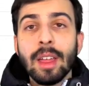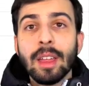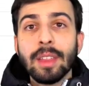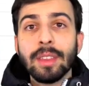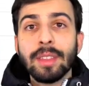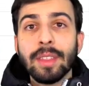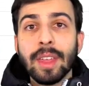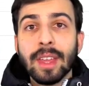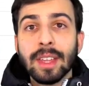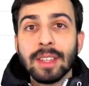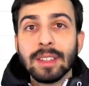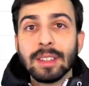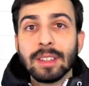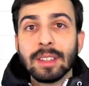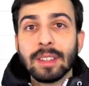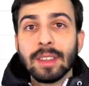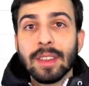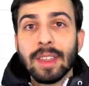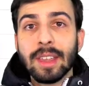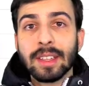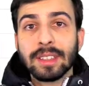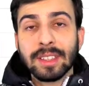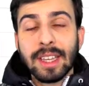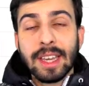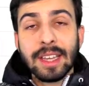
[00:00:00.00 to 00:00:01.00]
Then
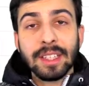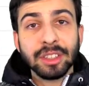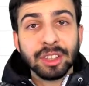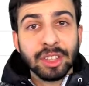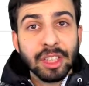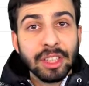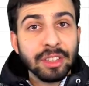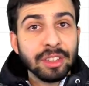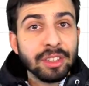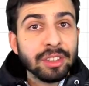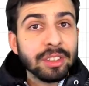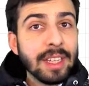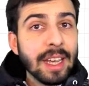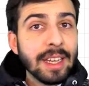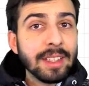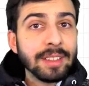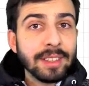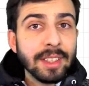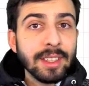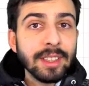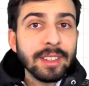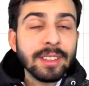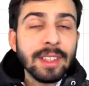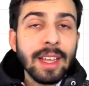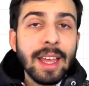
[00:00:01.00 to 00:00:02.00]
that can change
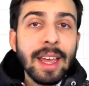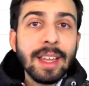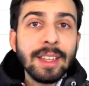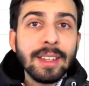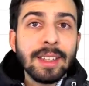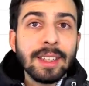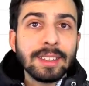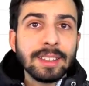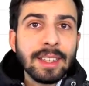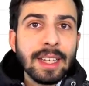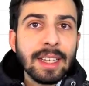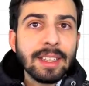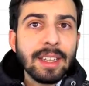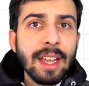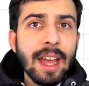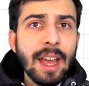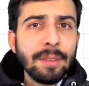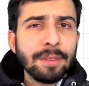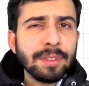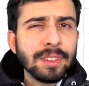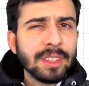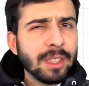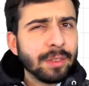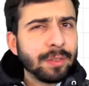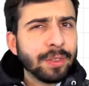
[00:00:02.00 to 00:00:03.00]
sizes and that can
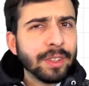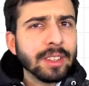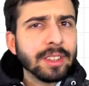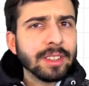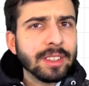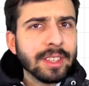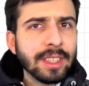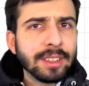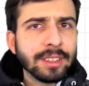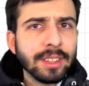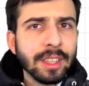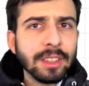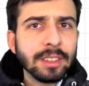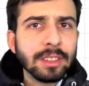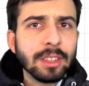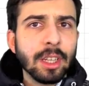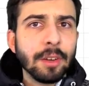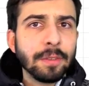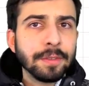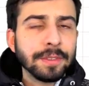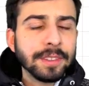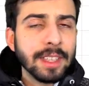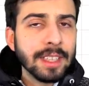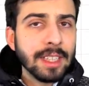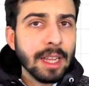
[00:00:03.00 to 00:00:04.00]
have different settings
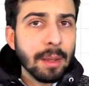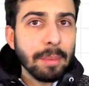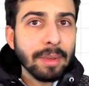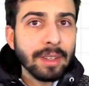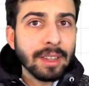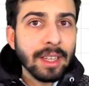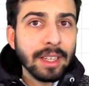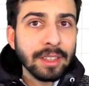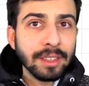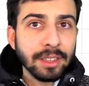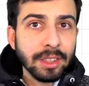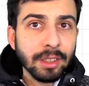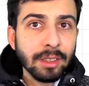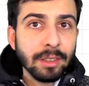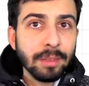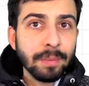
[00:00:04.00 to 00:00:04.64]
of dynamic lighting.